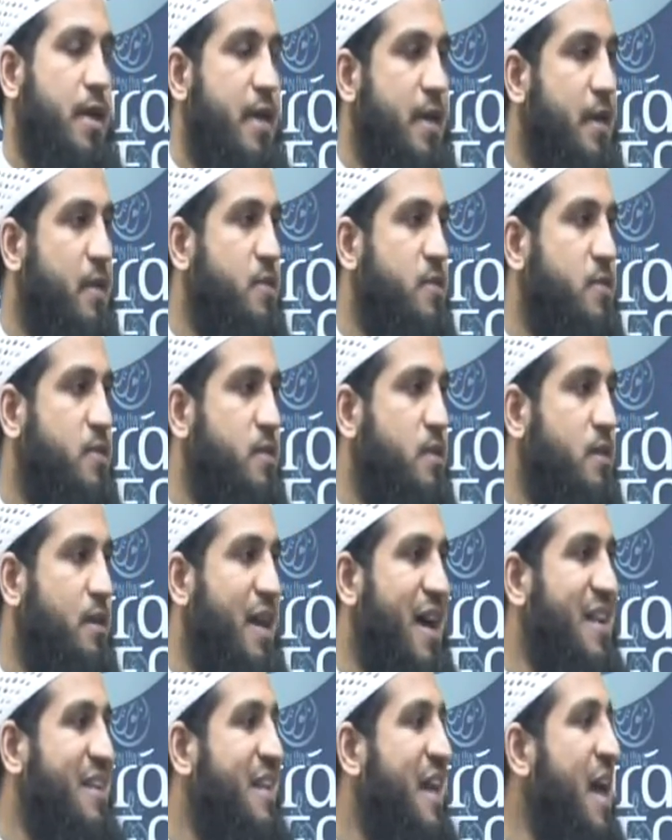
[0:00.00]
is
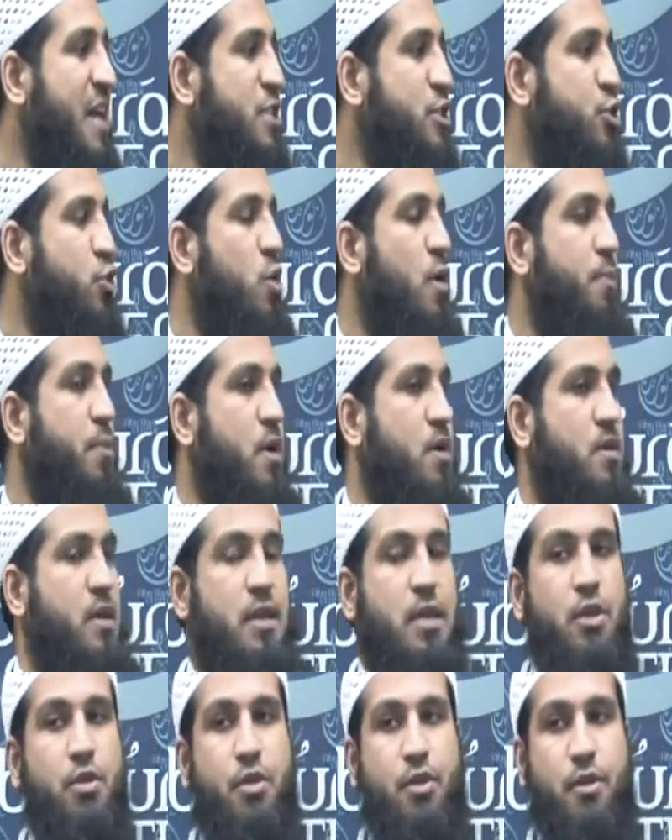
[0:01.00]
attached to a
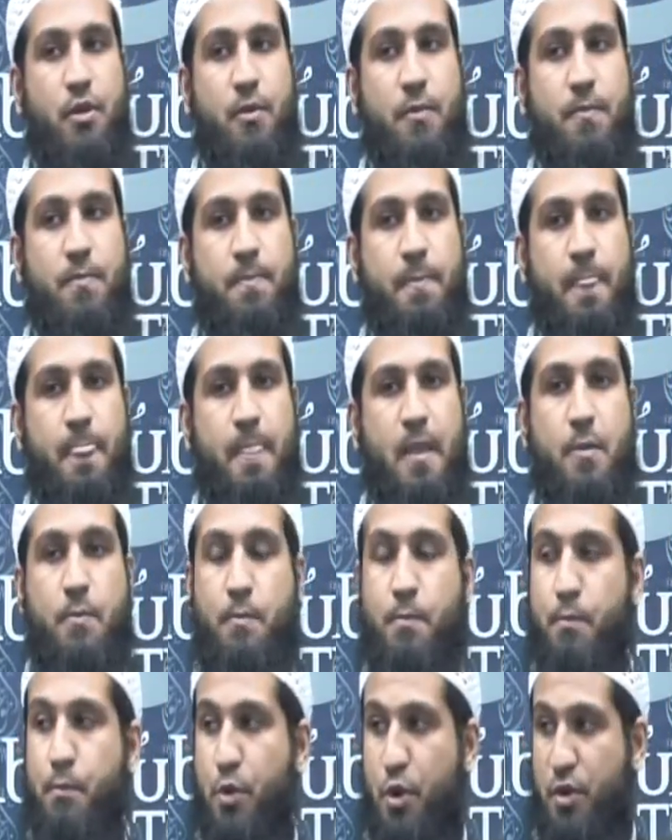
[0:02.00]
particular
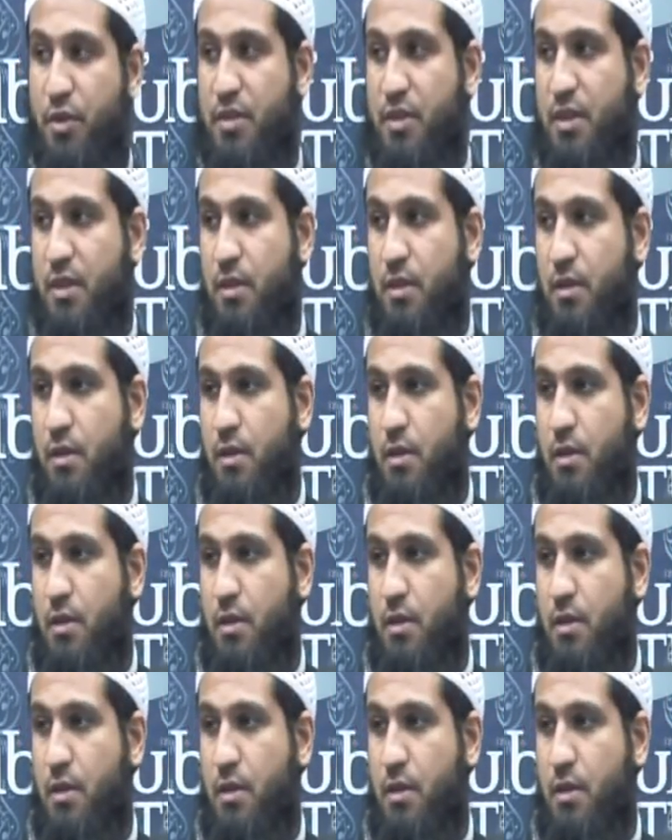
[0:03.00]
birth